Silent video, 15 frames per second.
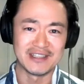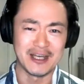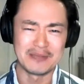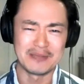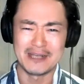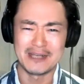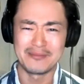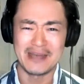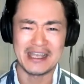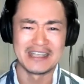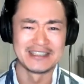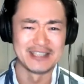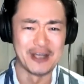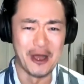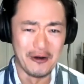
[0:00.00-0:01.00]
I'm getting back
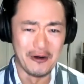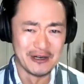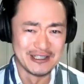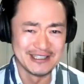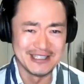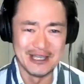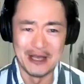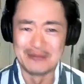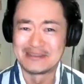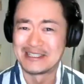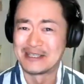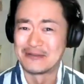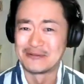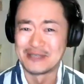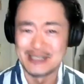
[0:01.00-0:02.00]
into horoscopes in a
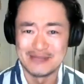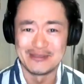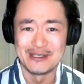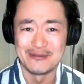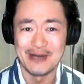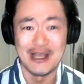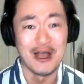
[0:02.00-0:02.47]
really big way.